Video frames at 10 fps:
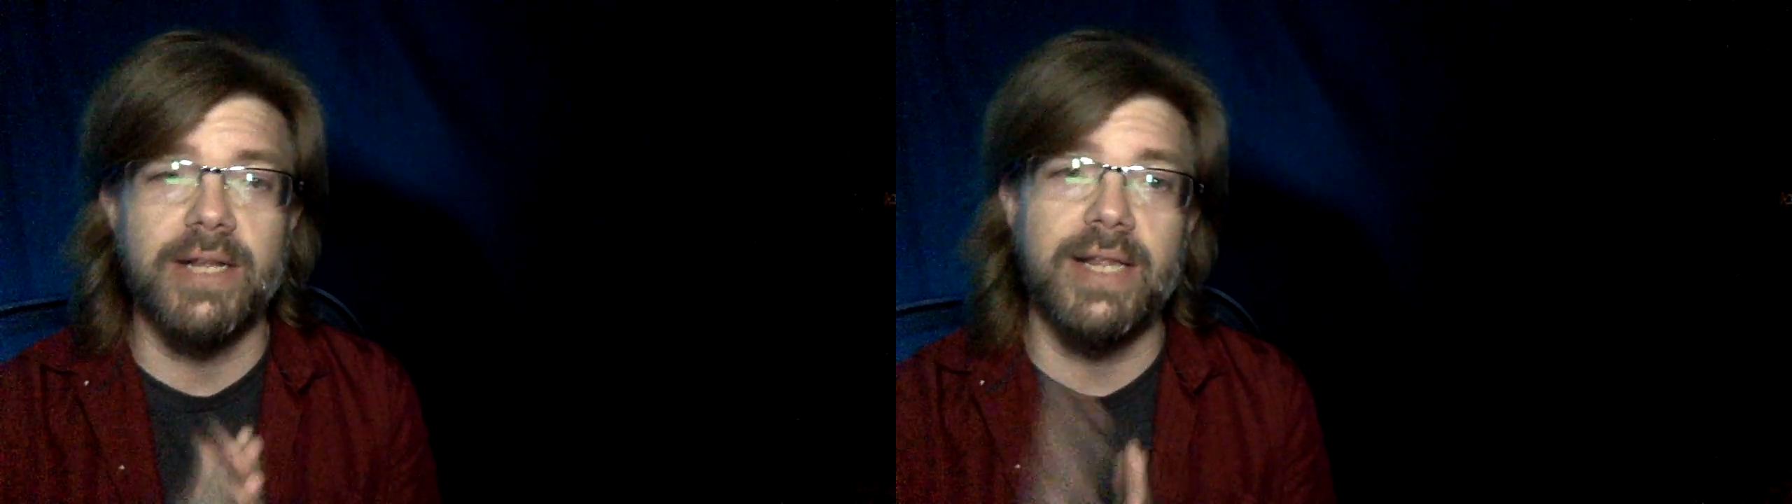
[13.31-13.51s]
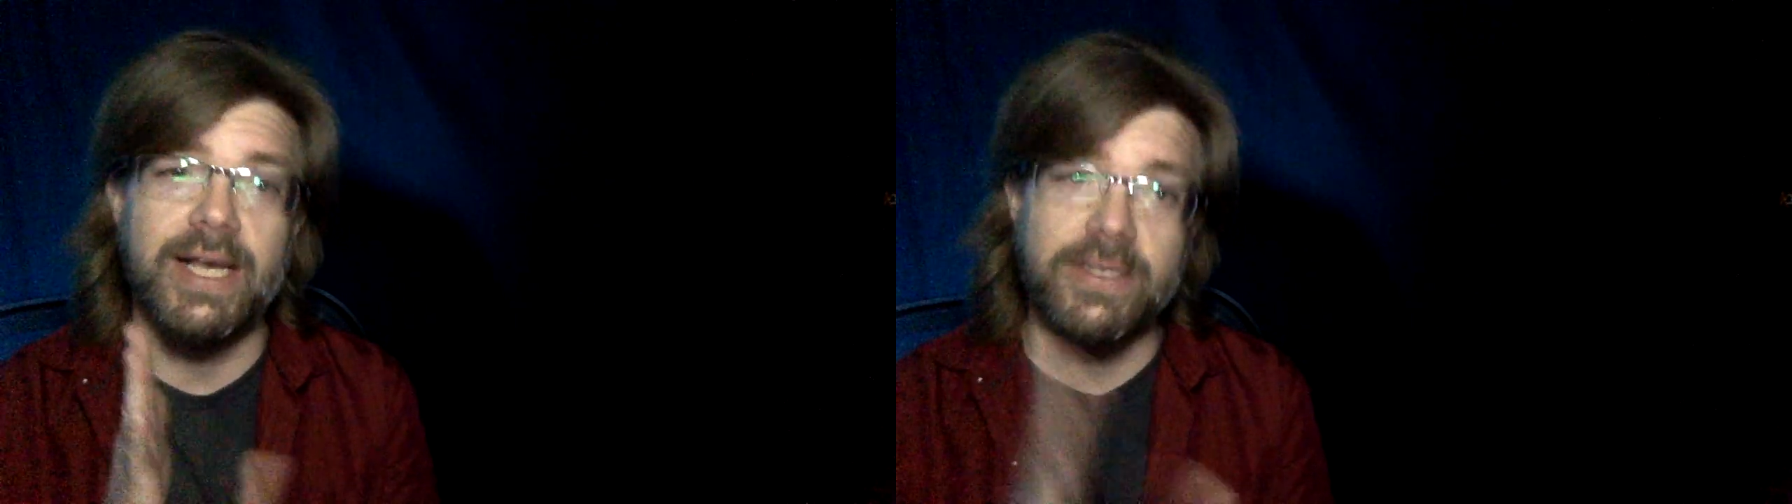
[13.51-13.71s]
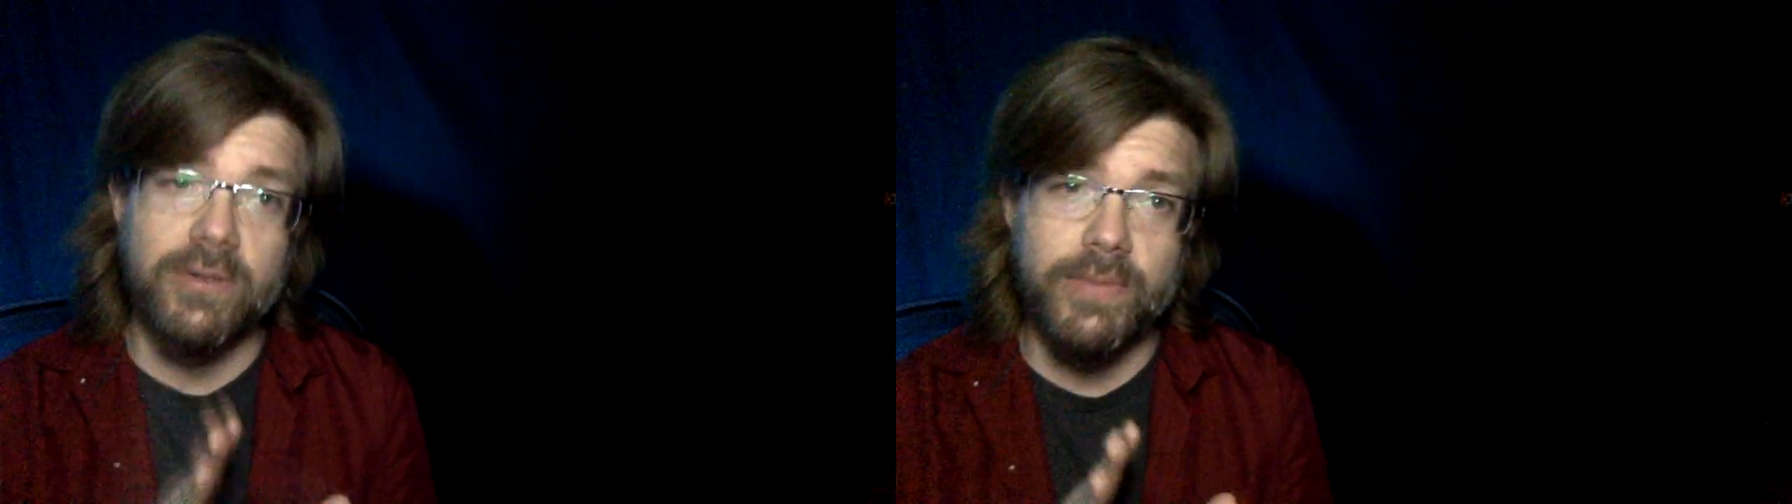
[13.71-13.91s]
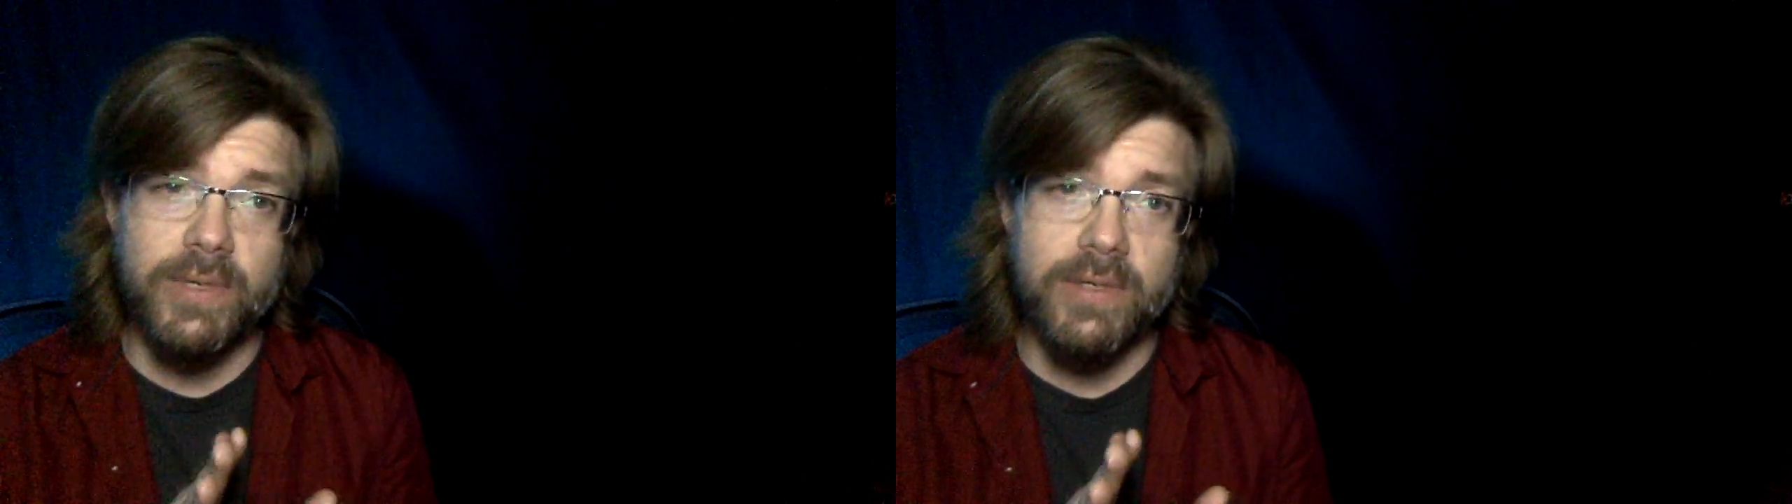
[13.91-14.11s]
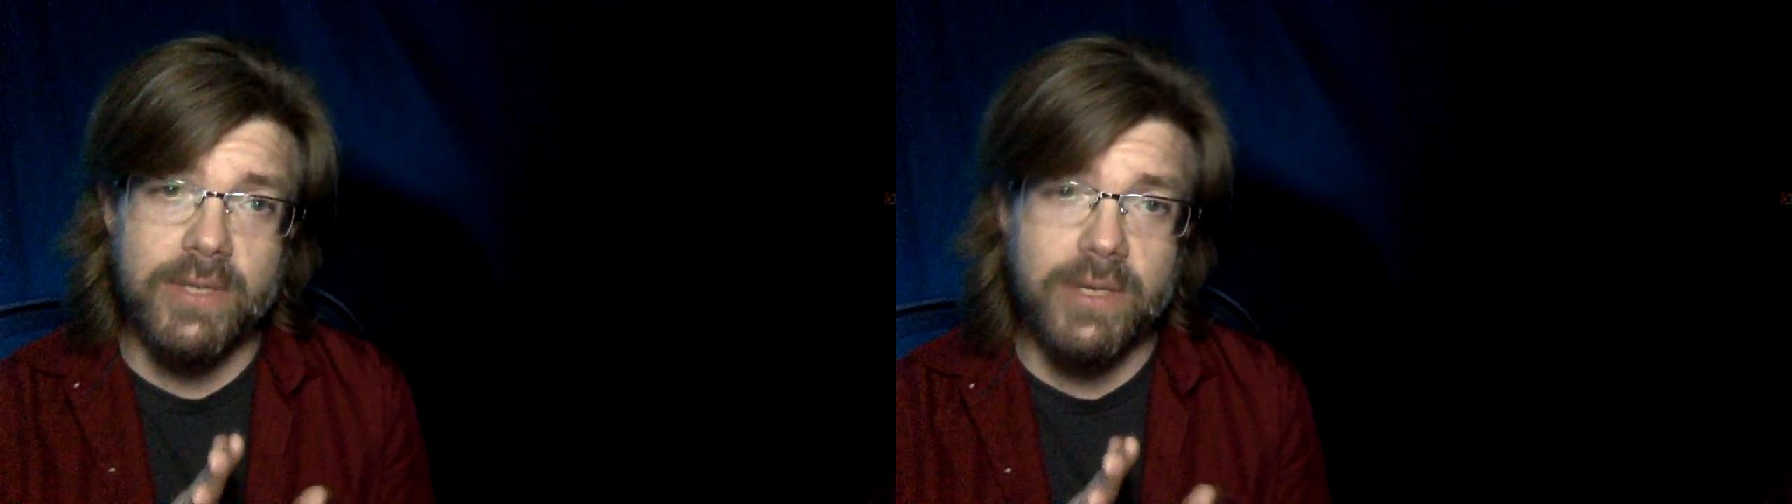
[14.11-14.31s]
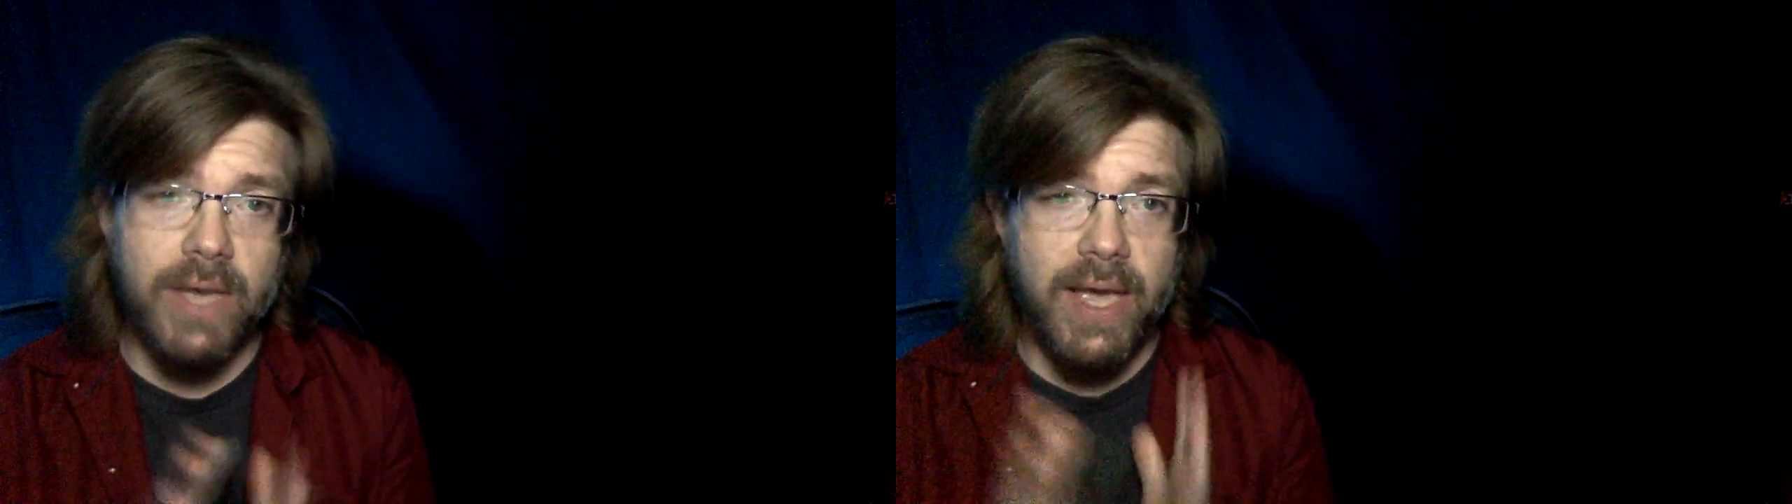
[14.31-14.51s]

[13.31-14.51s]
classical music